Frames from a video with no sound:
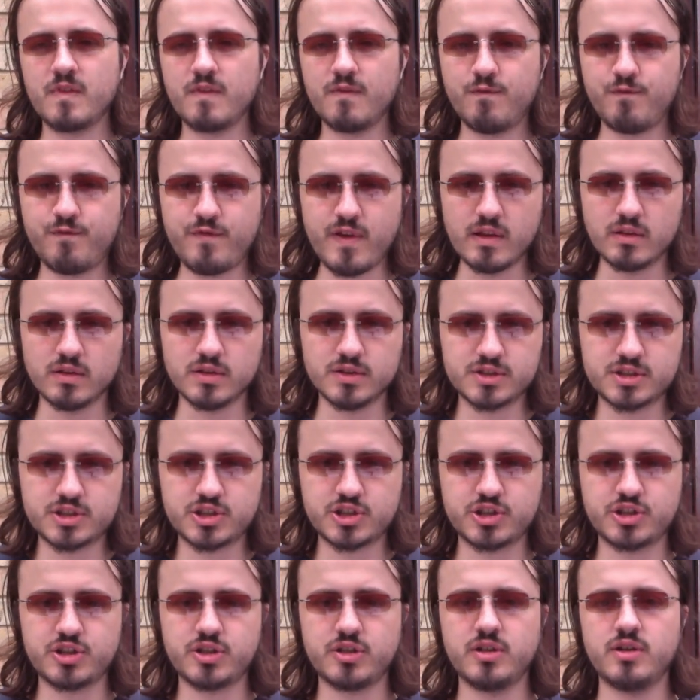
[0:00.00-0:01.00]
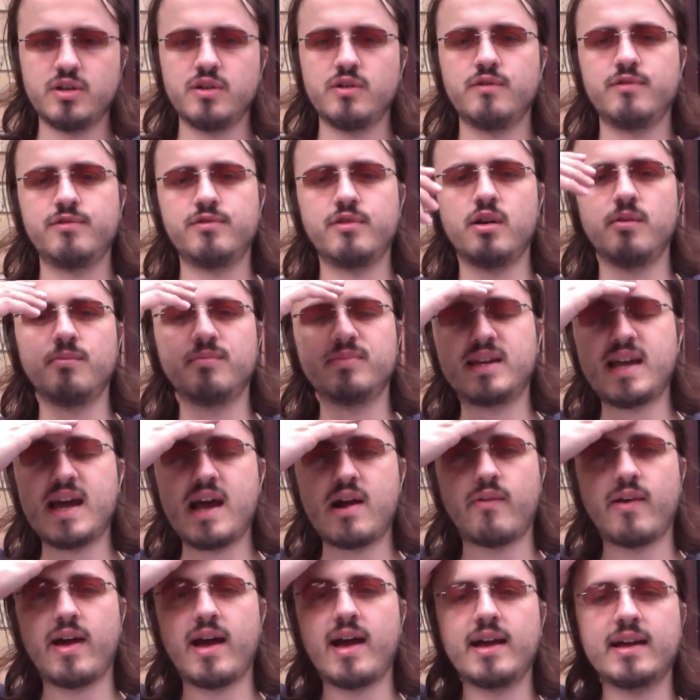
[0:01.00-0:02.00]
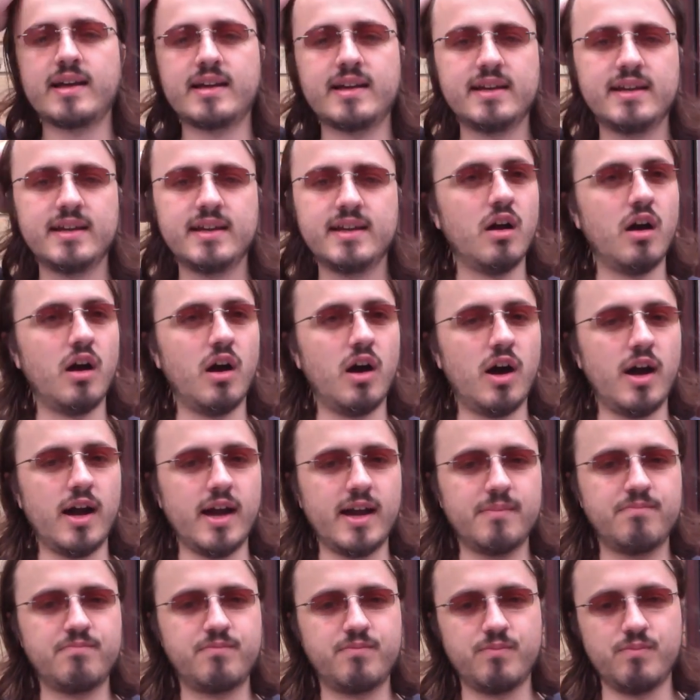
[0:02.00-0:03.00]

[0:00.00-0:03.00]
filched from Karak, I,